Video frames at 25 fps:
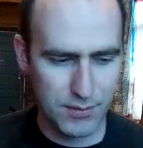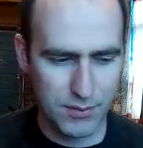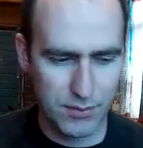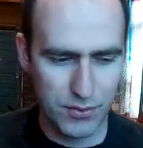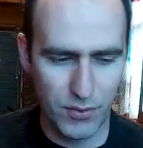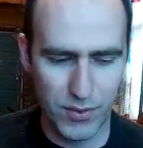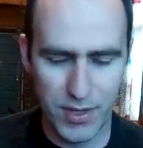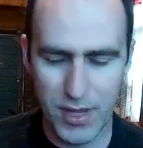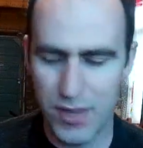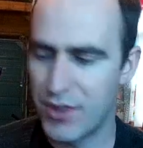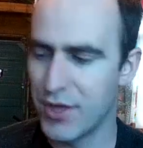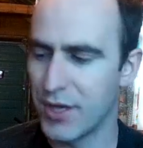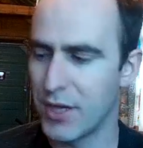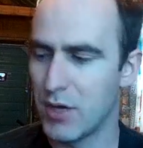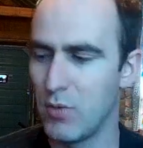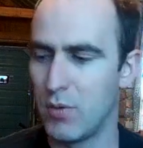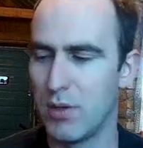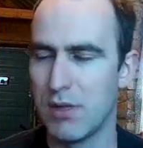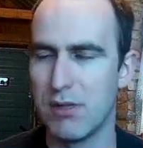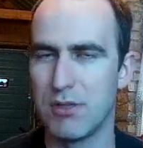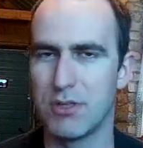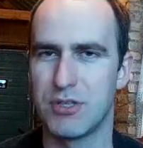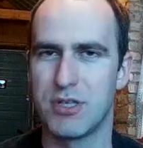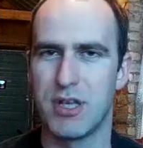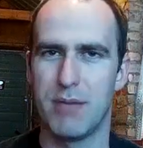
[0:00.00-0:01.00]
The only thing I
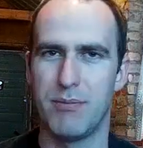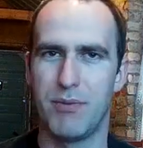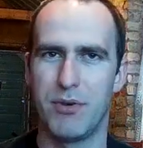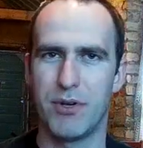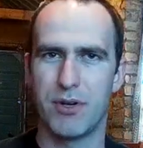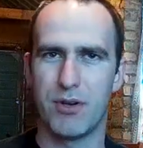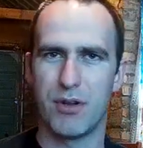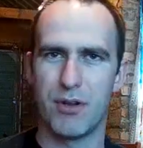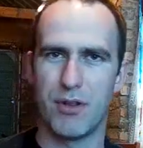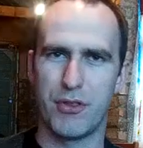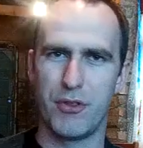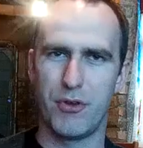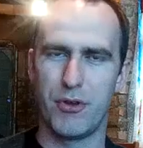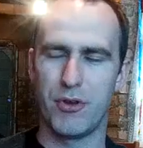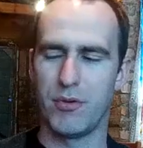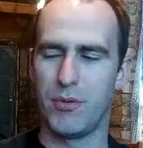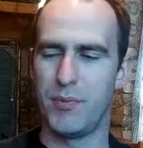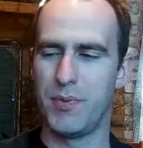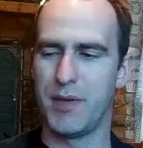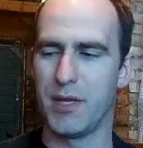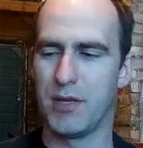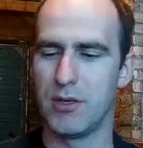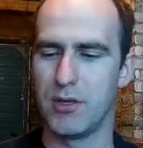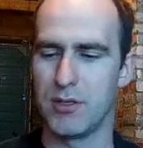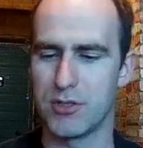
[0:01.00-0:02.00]
will say about it, I thought it would
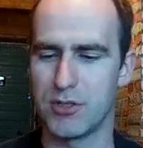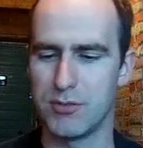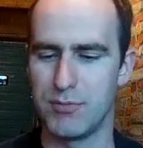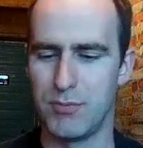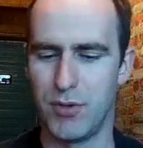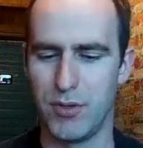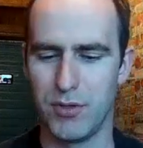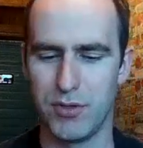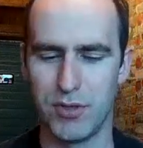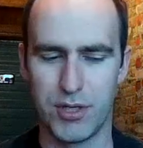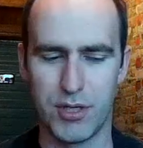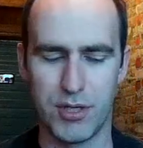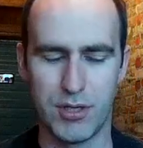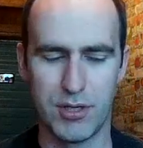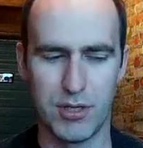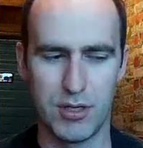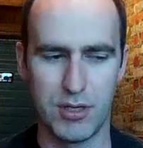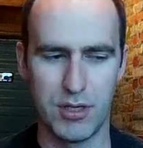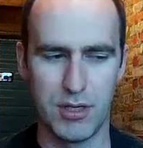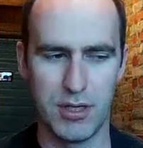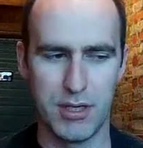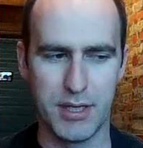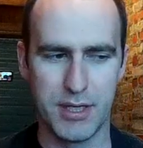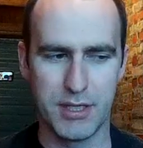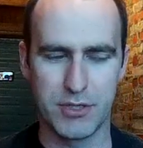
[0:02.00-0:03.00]
be a lot smaller.
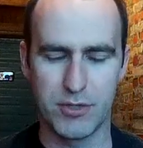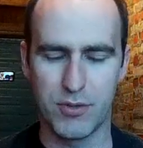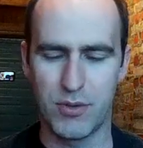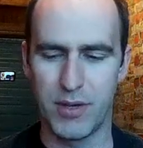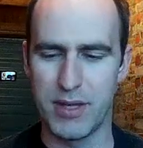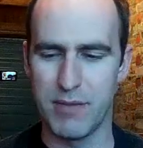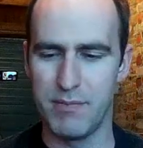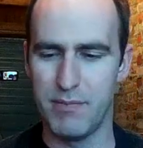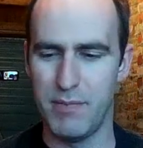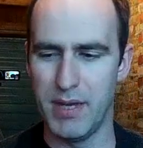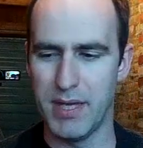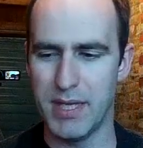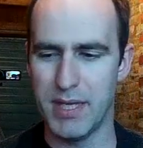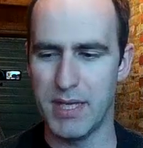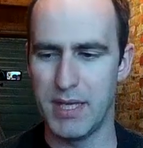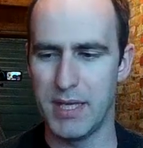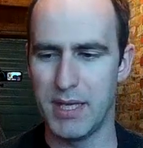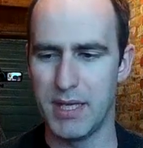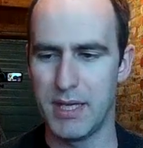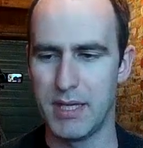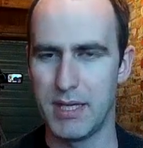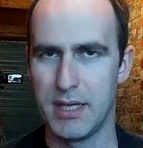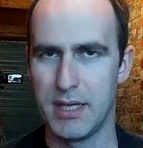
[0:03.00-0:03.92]
It is quite big.